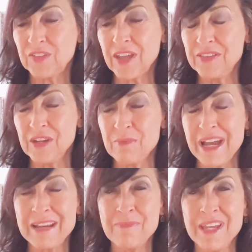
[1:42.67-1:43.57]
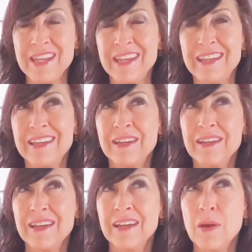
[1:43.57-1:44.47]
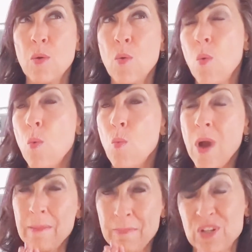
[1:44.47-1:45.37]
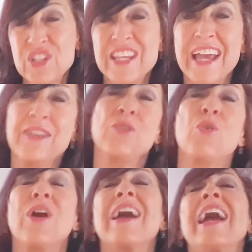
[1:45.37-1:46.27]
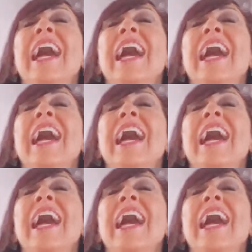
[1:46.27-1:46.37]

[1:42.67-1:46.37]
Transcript: said there might be 1% or